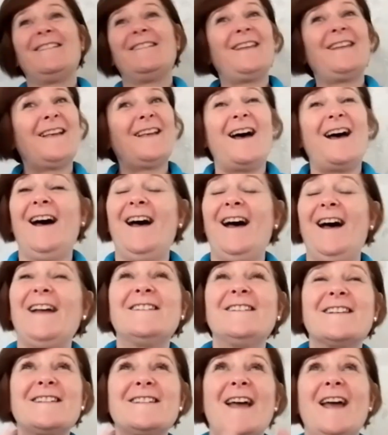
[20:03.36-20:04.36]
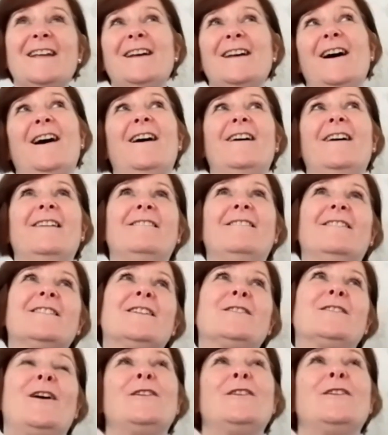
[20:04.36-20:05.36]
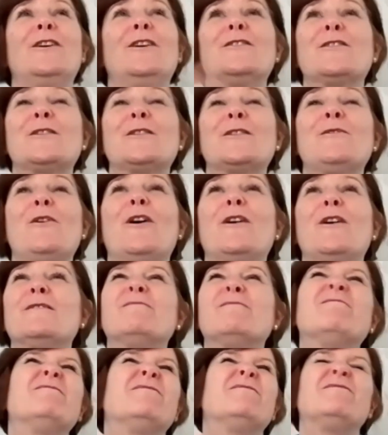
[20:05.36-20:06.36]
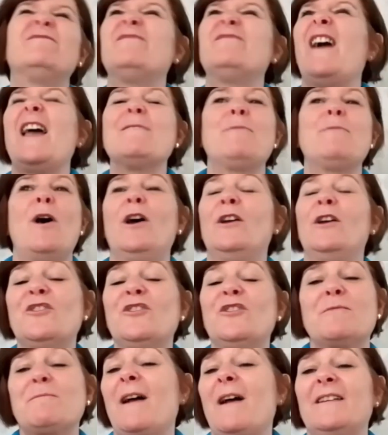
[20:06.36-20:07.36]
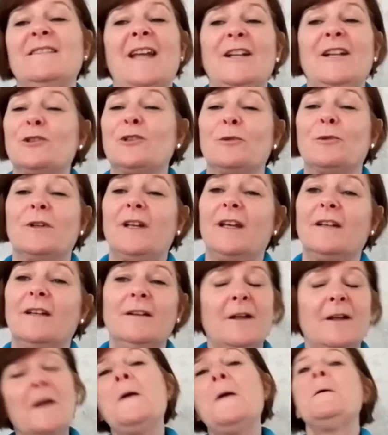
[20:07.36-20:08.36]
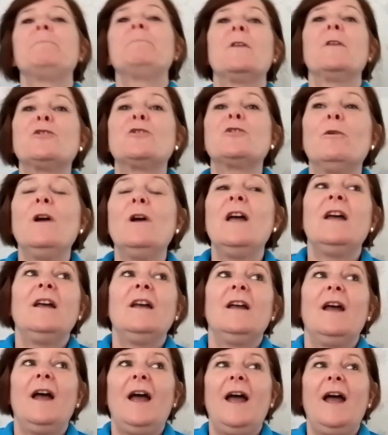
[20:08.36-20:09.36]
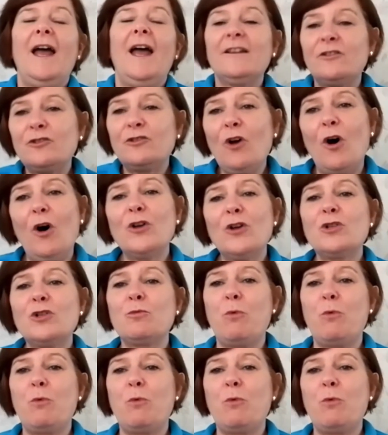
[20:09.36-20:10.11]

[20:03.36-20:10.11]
that. And so now I got what's down to. She's got 5 pounds, she's back in the end zone again. So it does